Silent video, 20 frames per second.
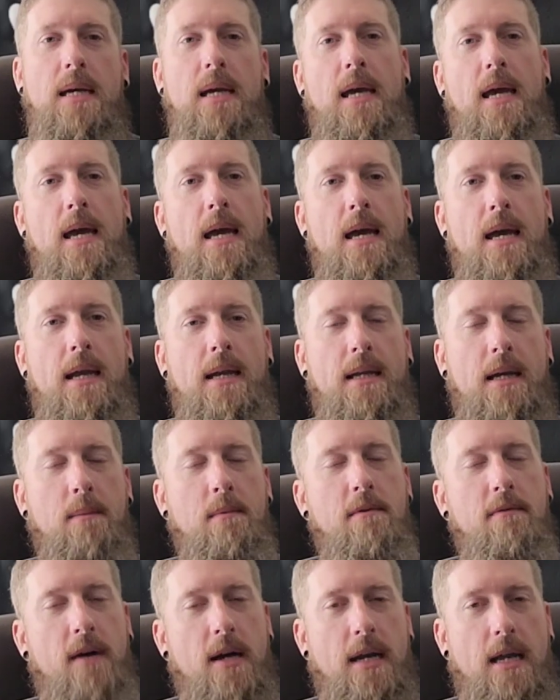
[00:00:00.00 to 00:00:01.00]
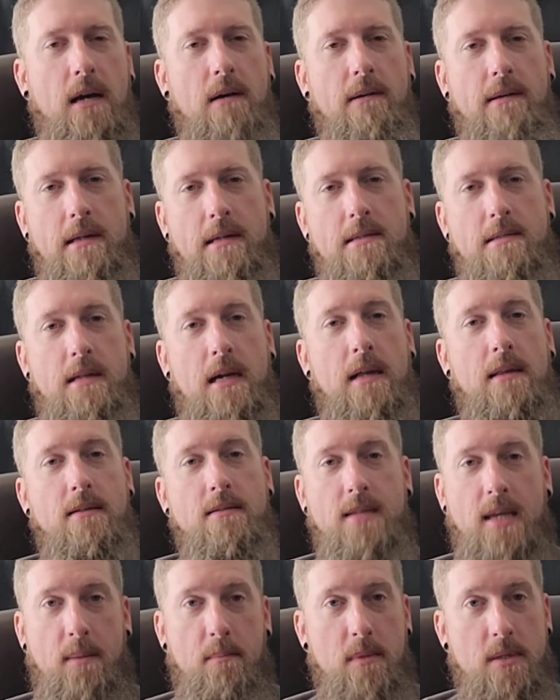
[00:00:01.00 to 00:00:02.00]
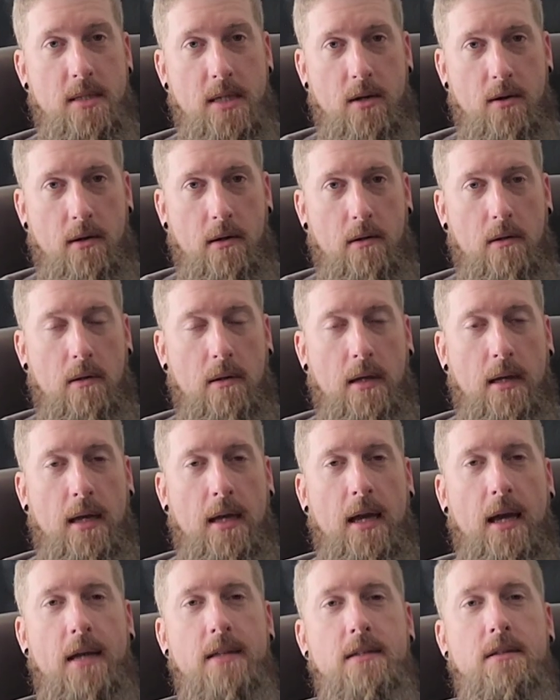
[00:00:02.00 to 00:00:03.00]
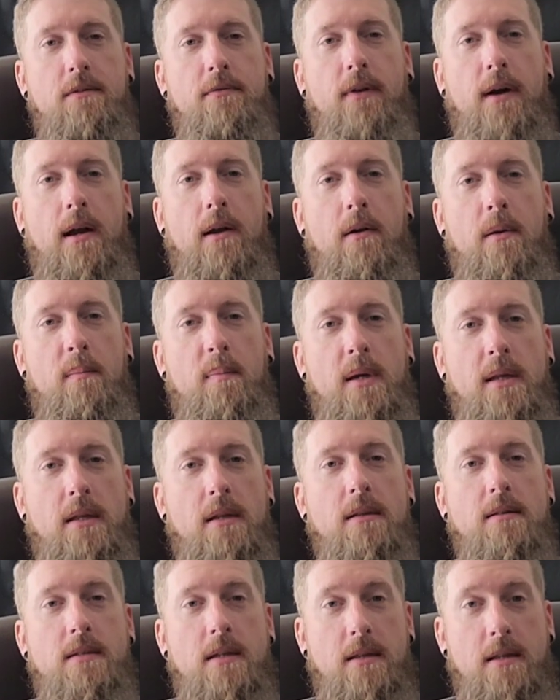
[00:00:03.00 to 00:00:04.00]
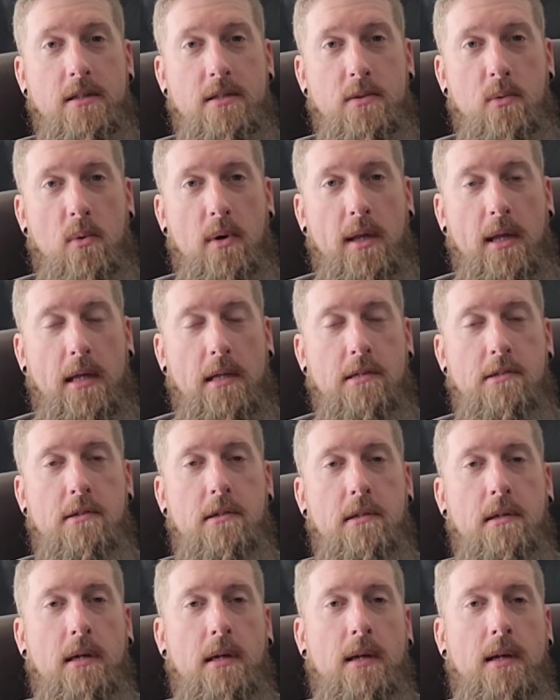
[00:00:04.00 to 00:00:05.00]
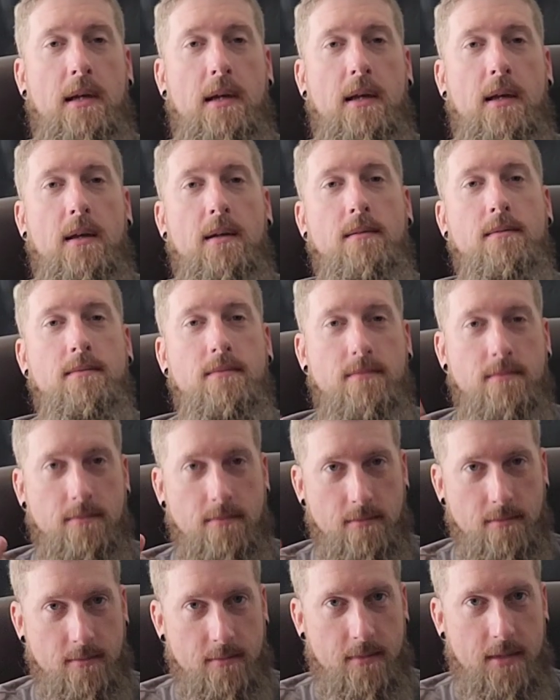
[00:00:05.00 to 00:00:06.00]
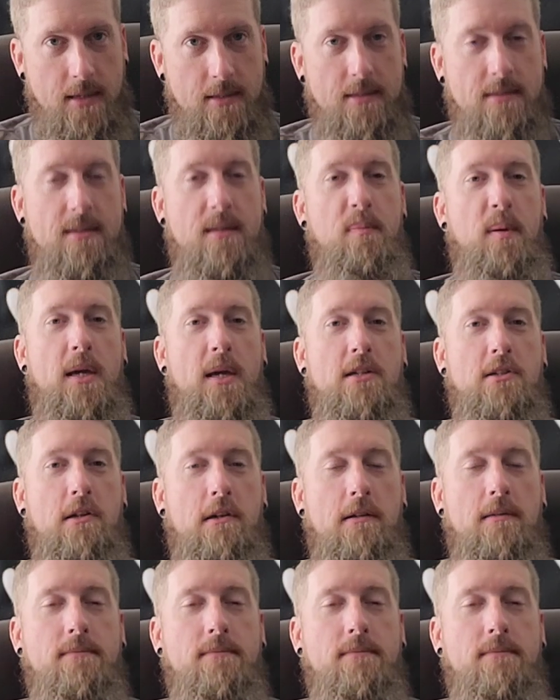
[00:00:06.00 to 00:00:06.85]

And come to find out, it is not the same material as the firing pin that's in this 20-inch. This is the picture.